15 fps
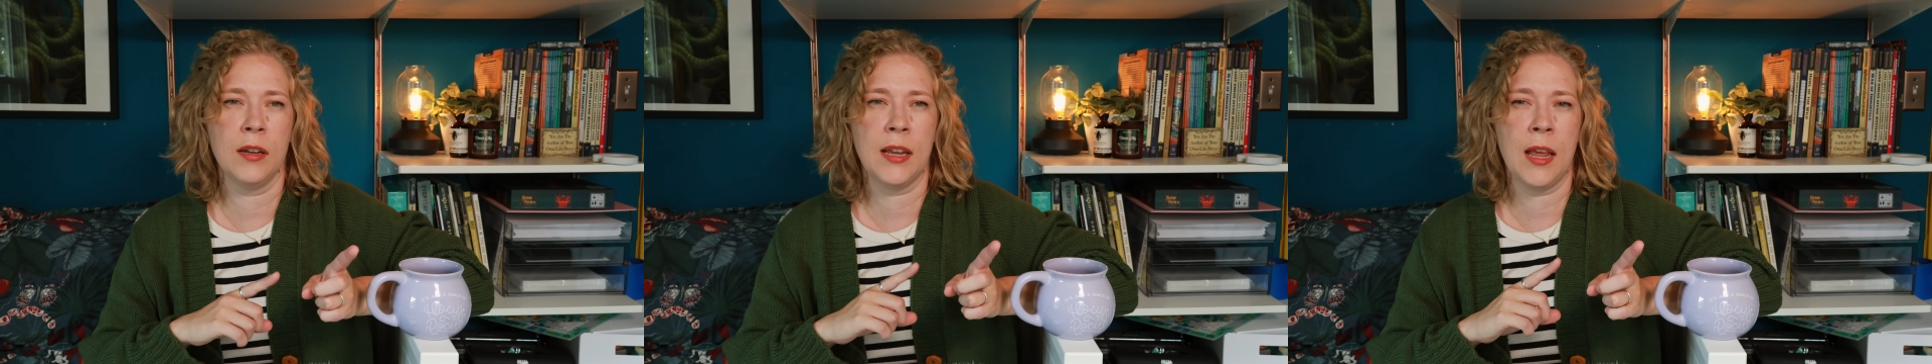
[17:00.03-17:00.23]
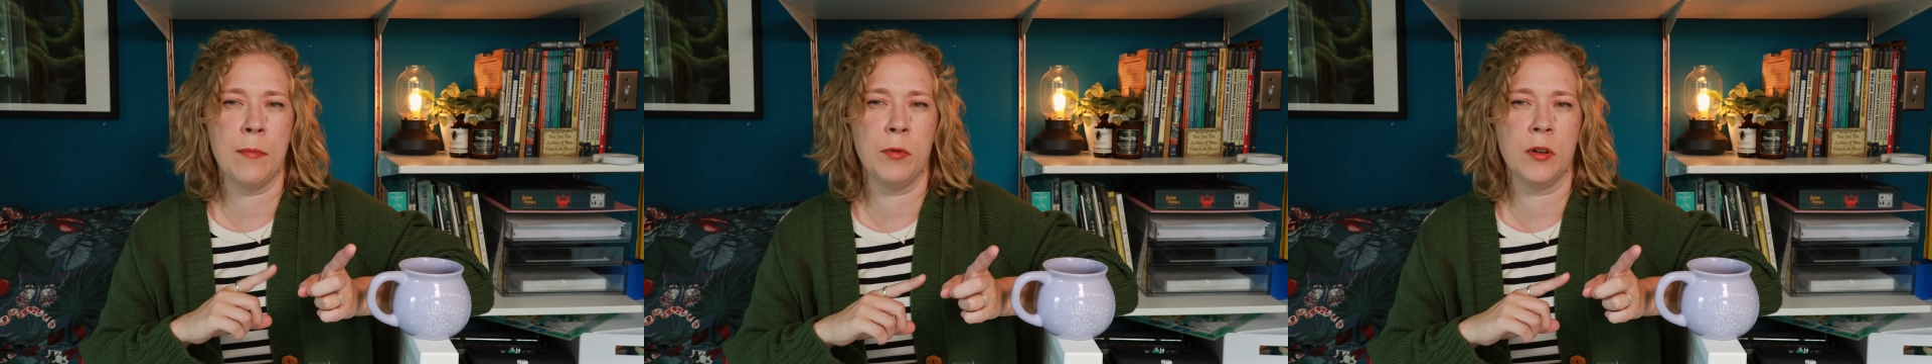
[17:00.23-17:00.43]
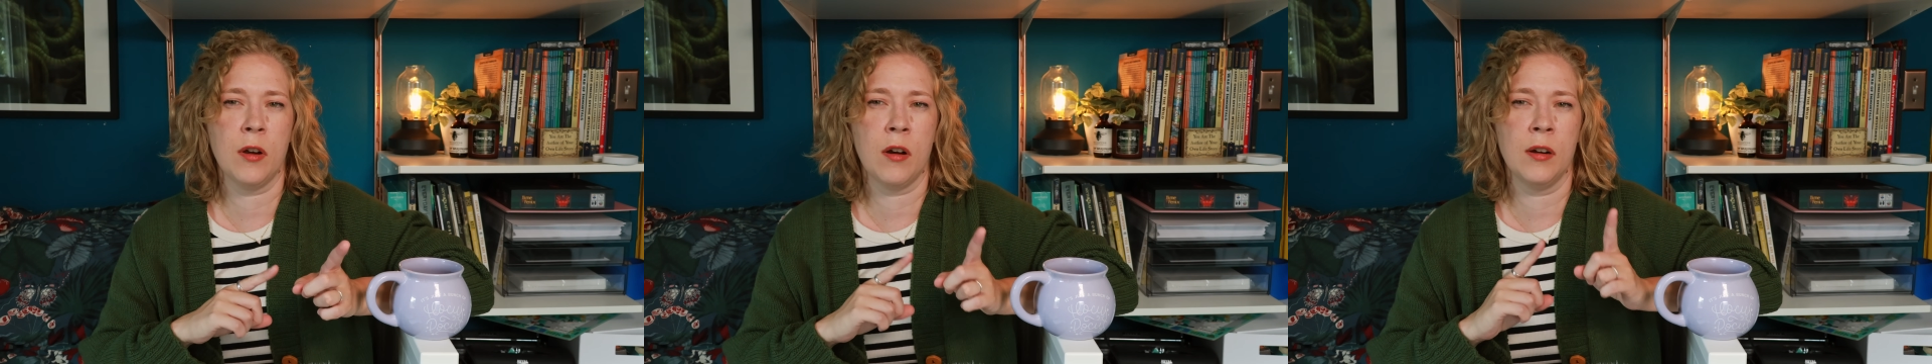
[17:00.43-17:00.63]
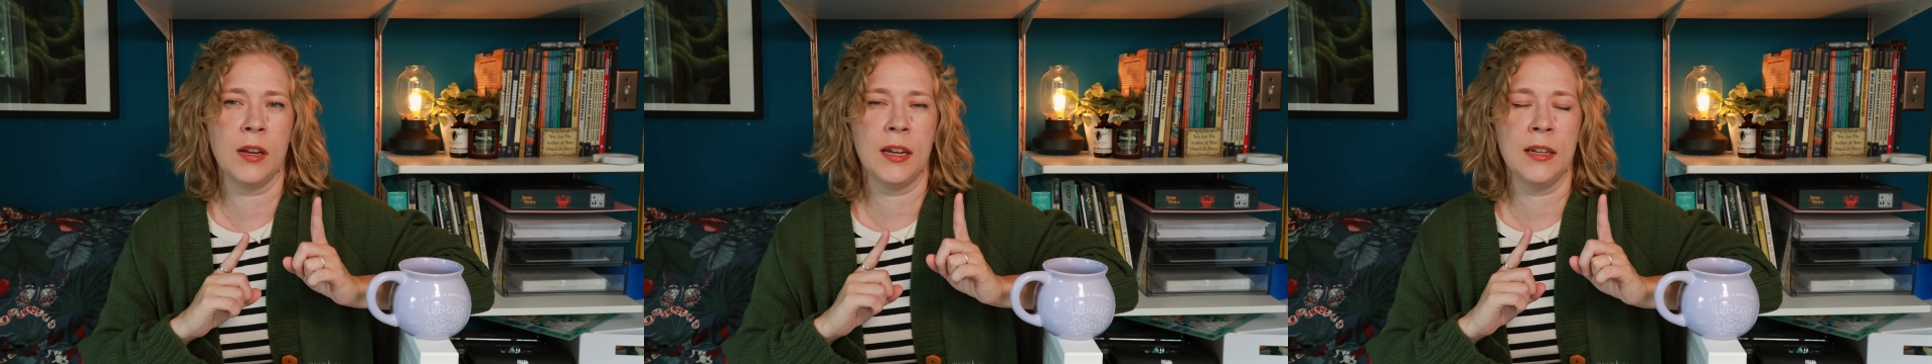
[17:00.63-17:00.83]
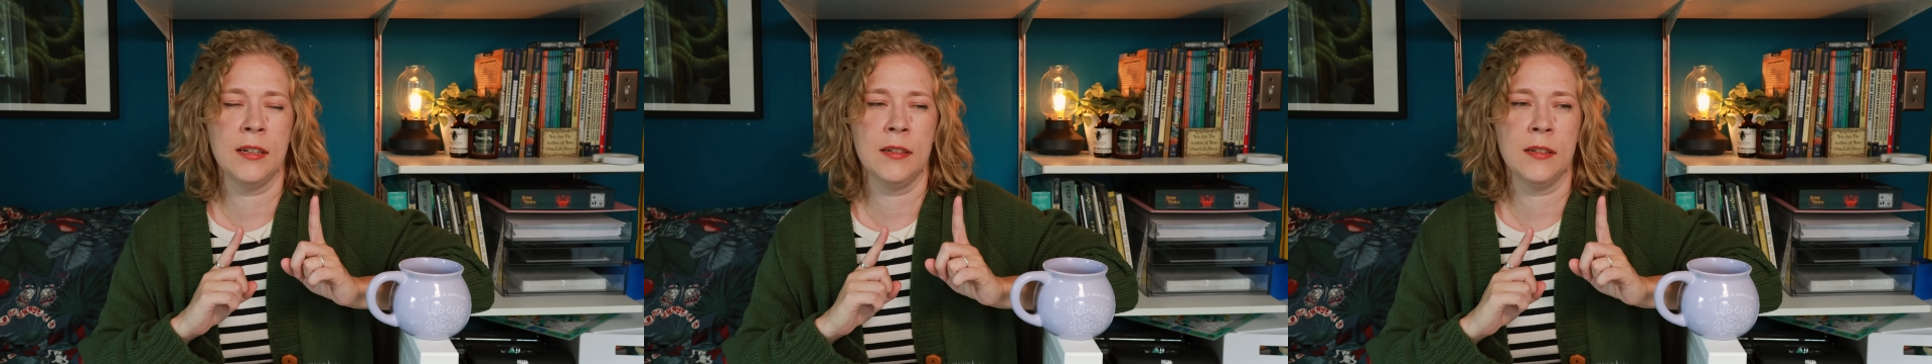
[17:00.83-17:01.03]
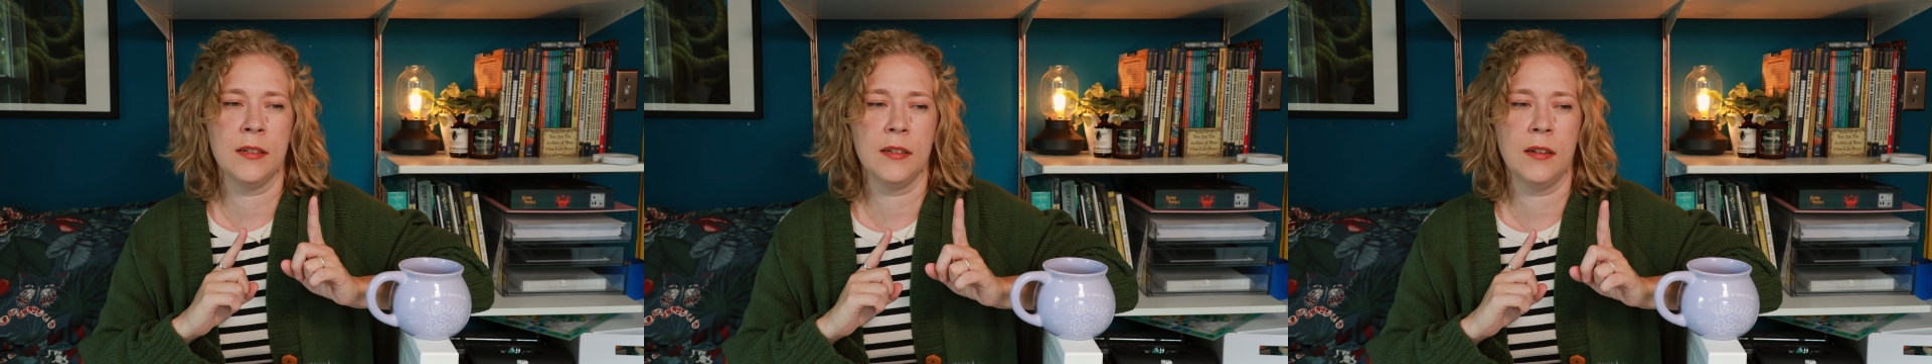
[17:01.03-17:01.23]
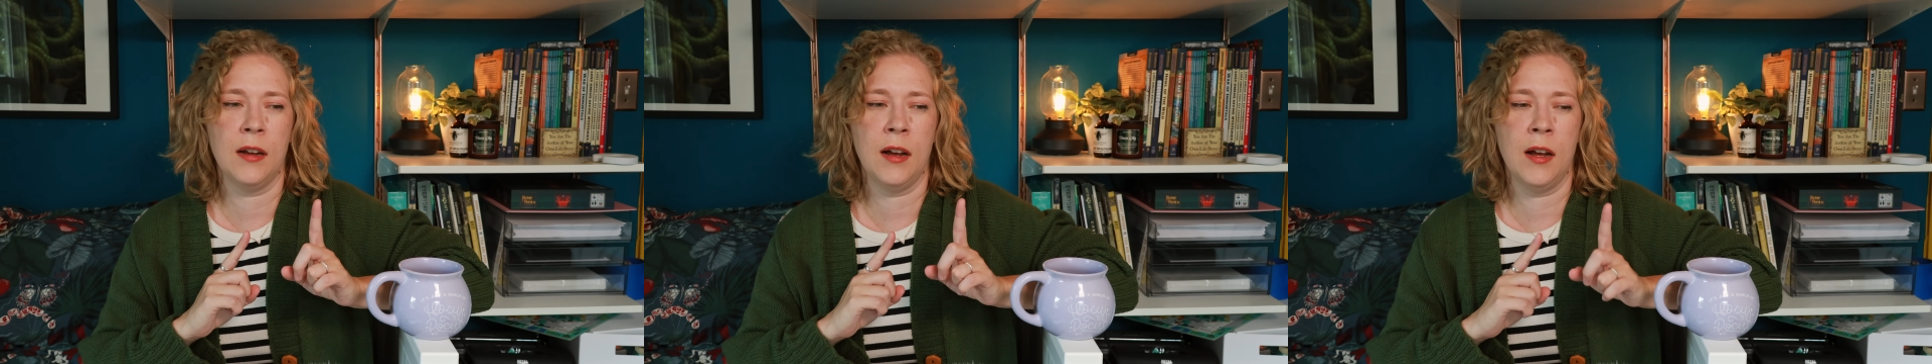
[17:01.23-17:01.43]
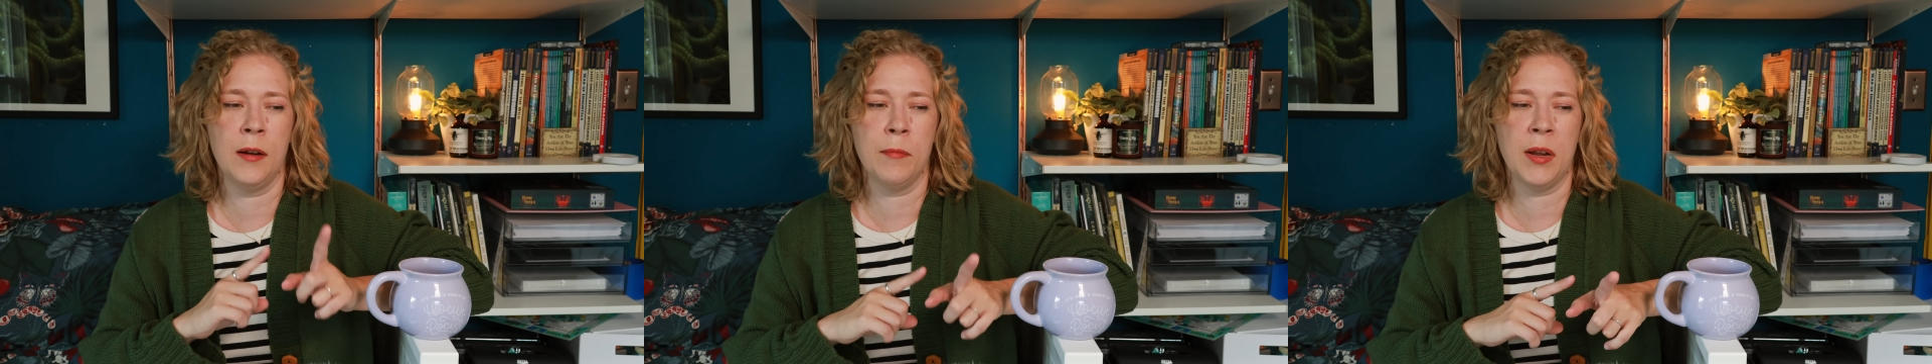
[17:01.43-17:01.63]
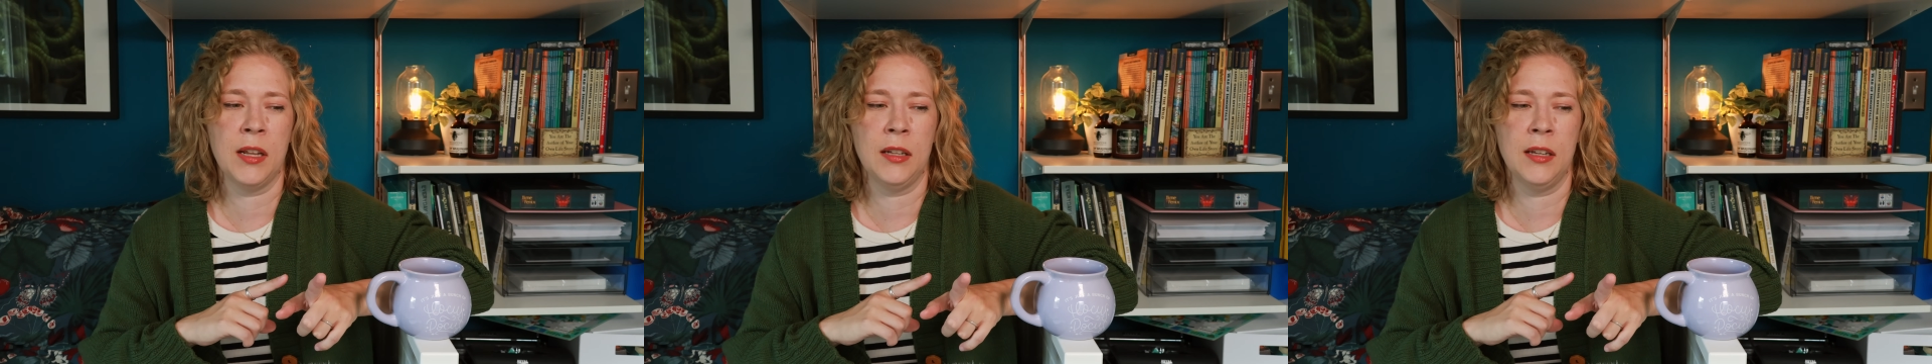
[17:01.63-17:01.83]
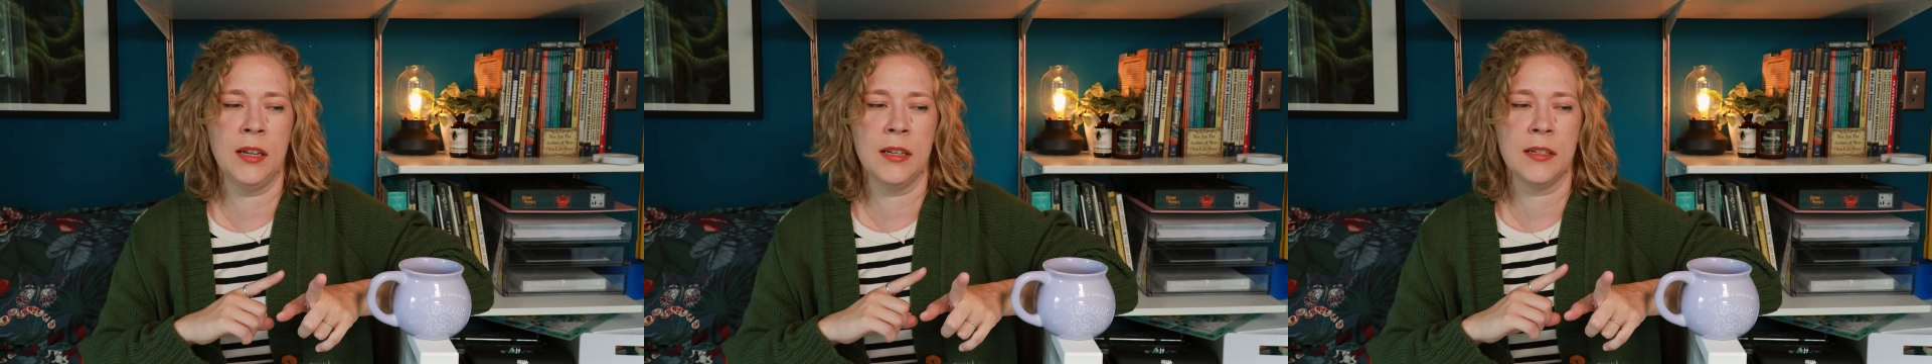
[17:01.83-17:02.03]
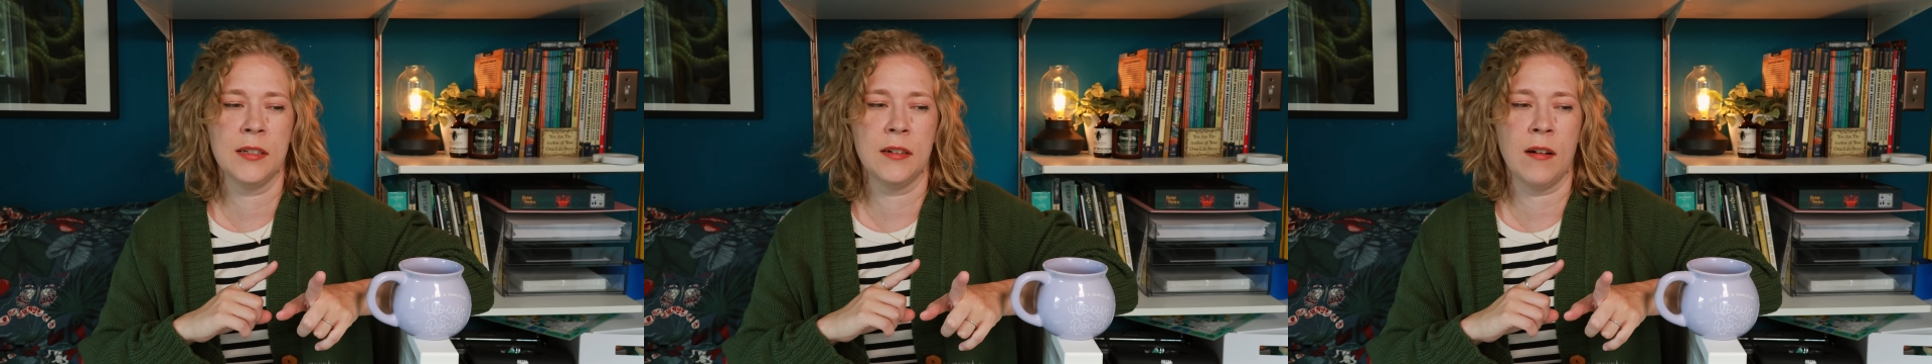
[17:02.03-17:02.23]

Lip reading: cable cardigans on my list